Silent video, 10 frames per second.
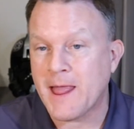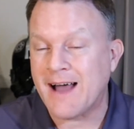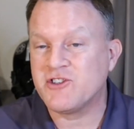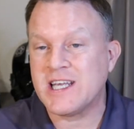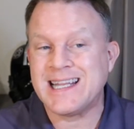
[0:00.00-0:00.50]

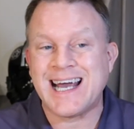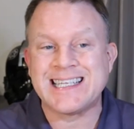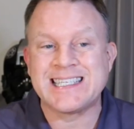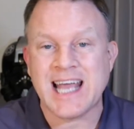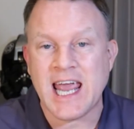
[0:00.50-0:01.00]
I've seen
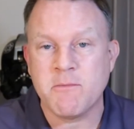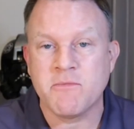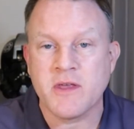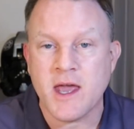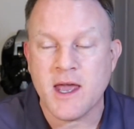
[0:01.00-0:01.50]
that same
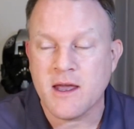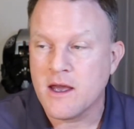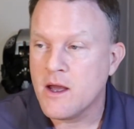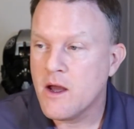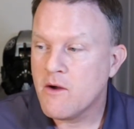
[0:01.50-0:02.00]
thing
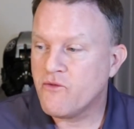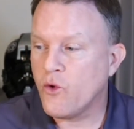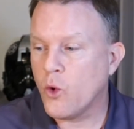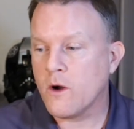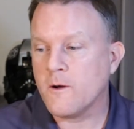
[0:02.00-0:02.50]

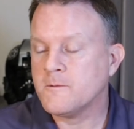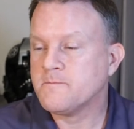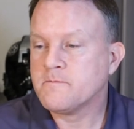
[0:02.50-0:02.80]
for,